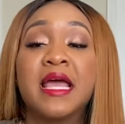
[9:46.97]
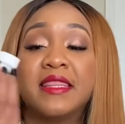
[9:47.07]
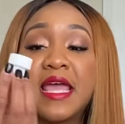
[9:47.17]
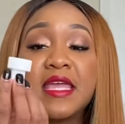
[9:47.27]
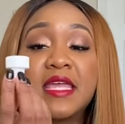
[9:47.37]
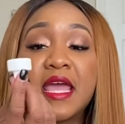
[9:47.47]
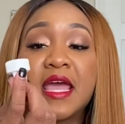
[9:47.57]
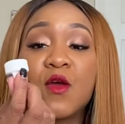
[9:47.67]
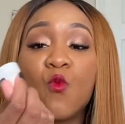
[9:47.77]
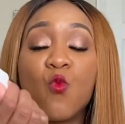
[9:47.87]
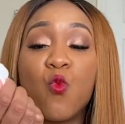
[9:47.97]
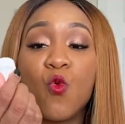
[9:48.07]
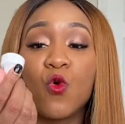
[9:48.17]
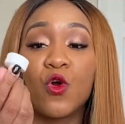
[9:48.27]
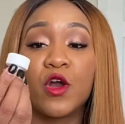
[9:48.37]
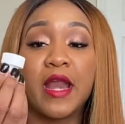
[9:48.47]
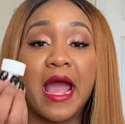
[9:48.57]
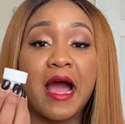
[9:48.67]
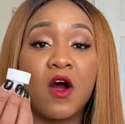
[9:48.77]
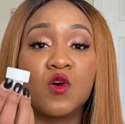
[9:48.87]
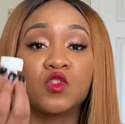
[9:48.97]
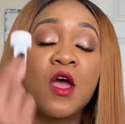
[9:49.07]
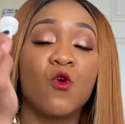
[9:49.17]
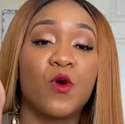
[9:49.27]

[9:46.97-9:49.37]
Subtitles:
they get worn out.